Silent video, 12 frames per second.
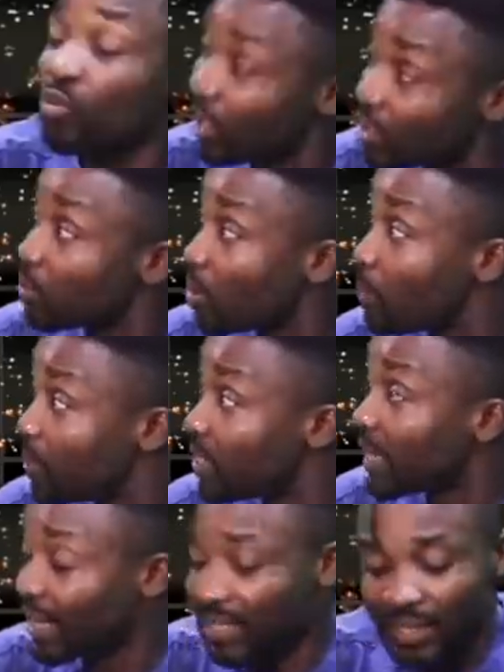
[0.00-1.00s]
You must supply pay
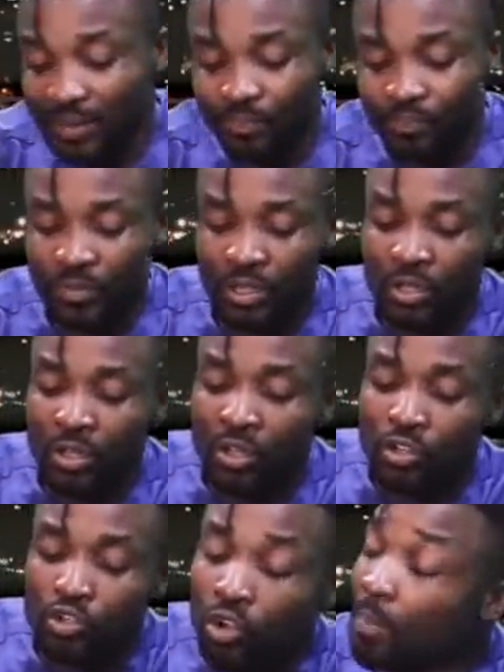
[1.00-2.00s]
that thing.
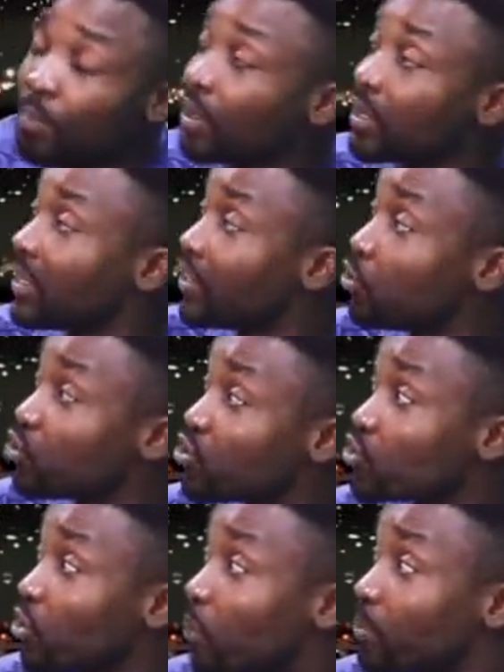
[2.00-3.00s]
Somebody they
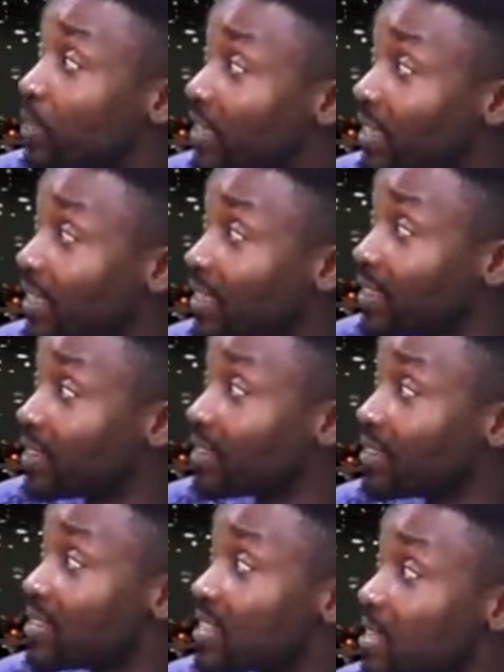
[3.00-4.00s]
use your Pekin
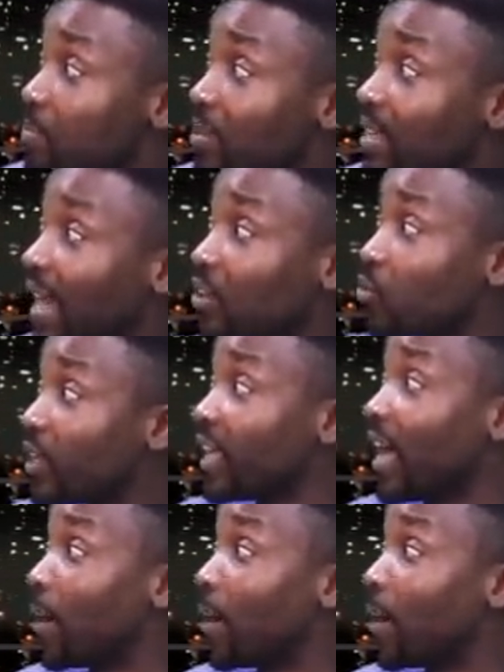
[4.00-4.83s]
SIM card where you